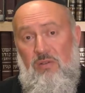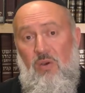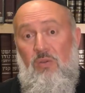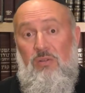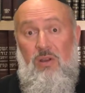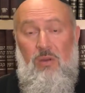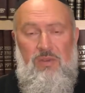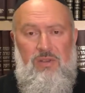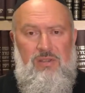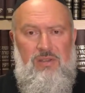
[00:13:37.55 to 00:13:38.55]
old
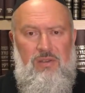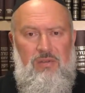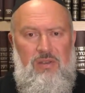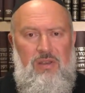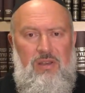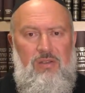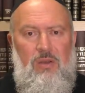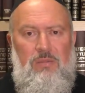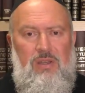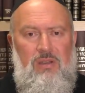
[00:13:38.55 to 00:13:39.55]
communist theory,
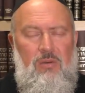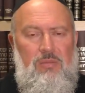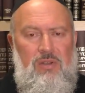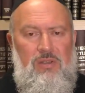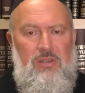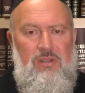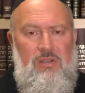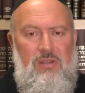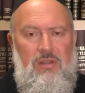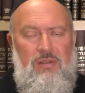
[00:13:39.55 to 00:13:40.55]
economic communist
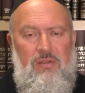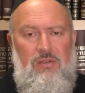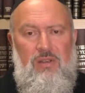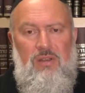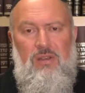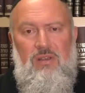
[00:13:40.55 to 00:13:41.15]
theory.